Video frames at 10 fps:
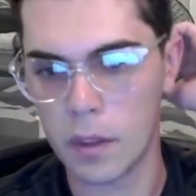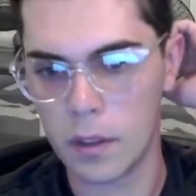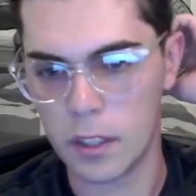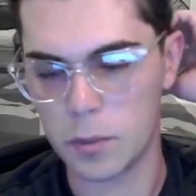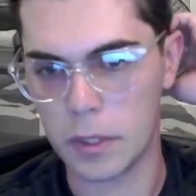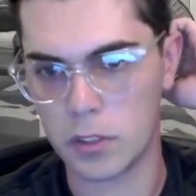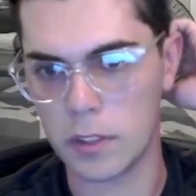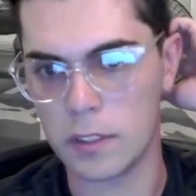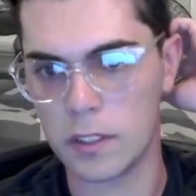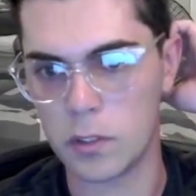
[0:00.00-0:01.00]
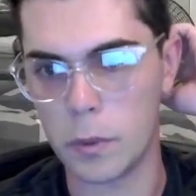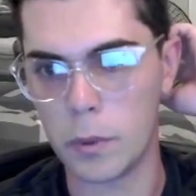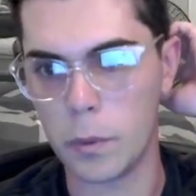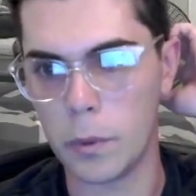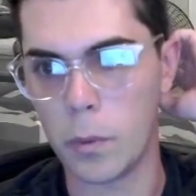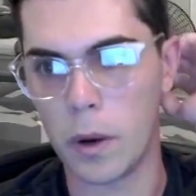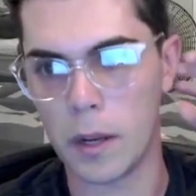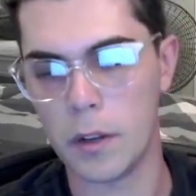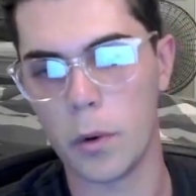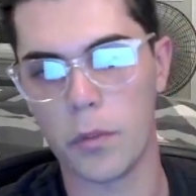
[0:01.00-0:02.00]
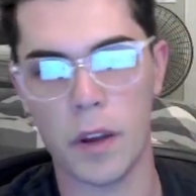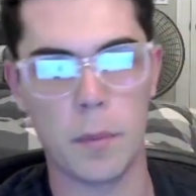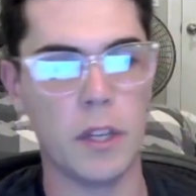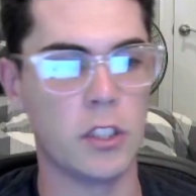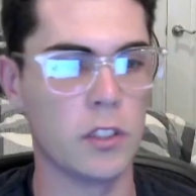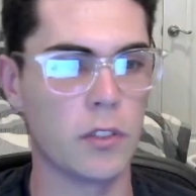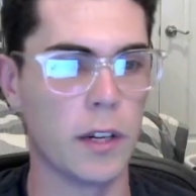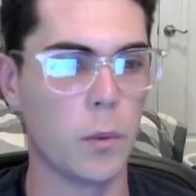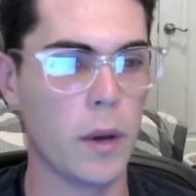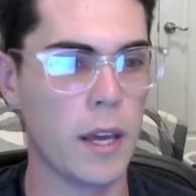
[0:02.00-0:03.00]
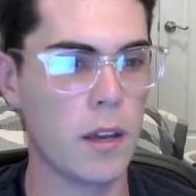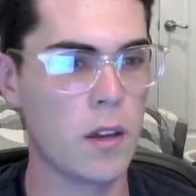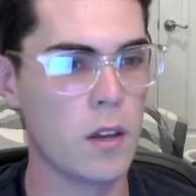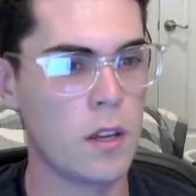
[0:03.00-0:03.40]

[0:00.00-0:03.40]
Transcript: especially since we would want to notify patients right away